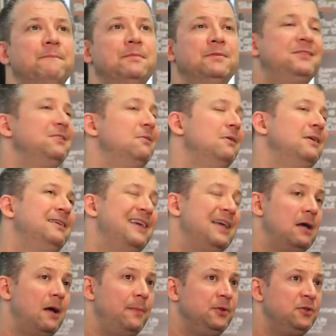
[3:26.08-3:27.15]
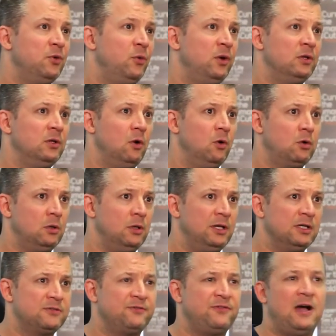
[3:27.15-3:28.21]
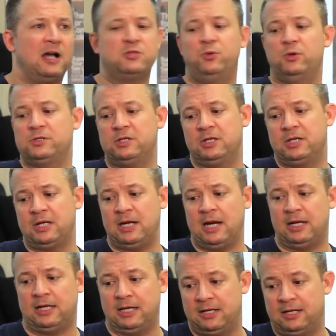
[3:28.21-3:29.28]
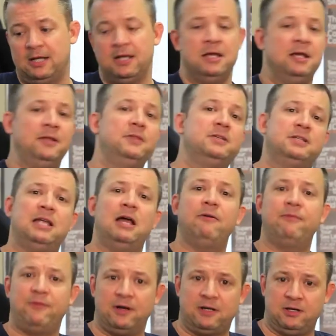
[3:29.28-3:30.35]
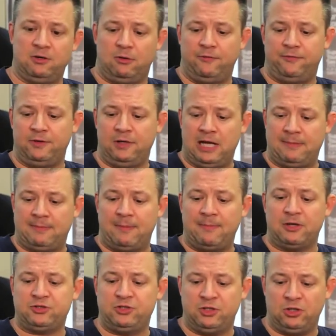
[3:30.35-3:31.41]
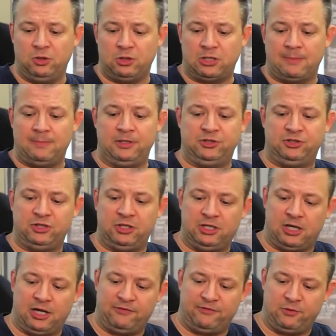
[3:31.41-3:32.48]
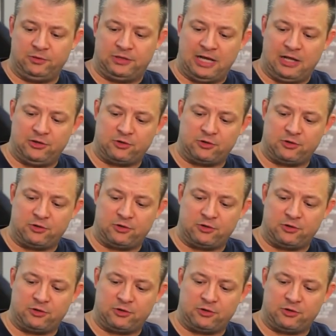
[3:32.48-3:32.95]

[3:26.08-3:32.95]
the only gig I'll be doing locally is Foxwoods in Connecticut. This is how awful I am. I'm actually gonna look on my shitty iPhone calendar